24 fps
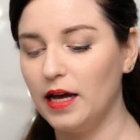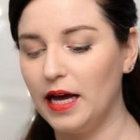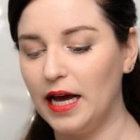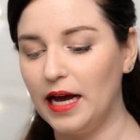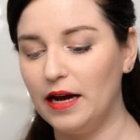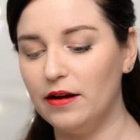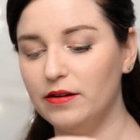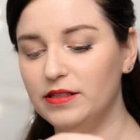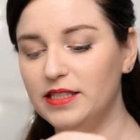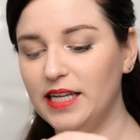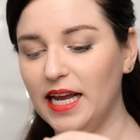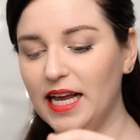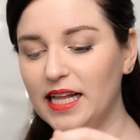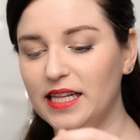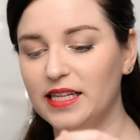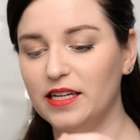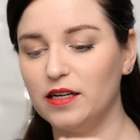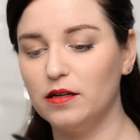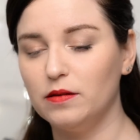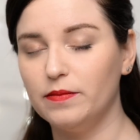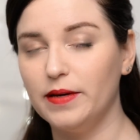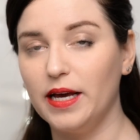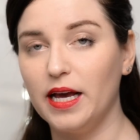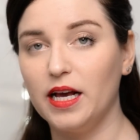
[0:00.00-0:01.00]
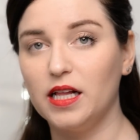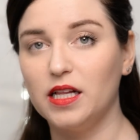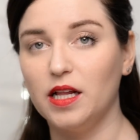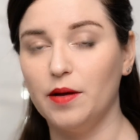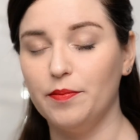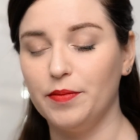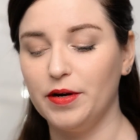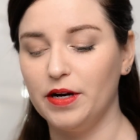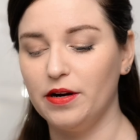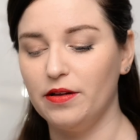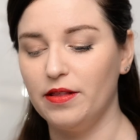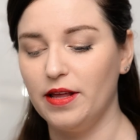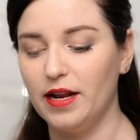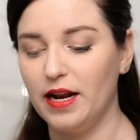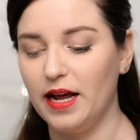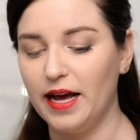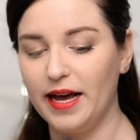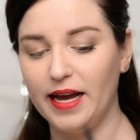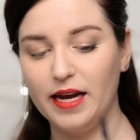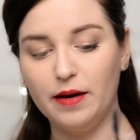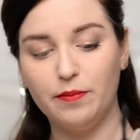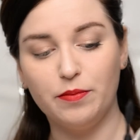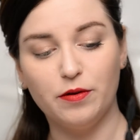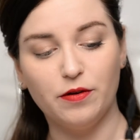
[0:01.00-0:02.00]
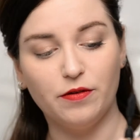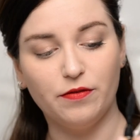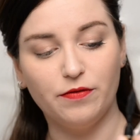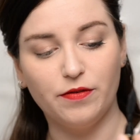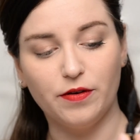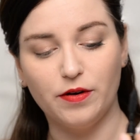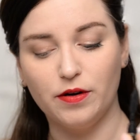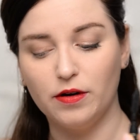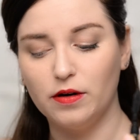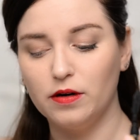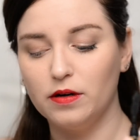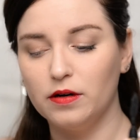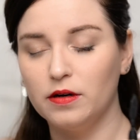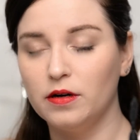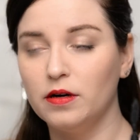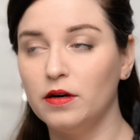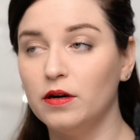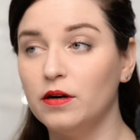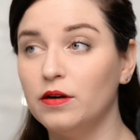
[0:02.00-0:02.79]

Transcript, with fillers: I would say a little bit clumpier than I prefer.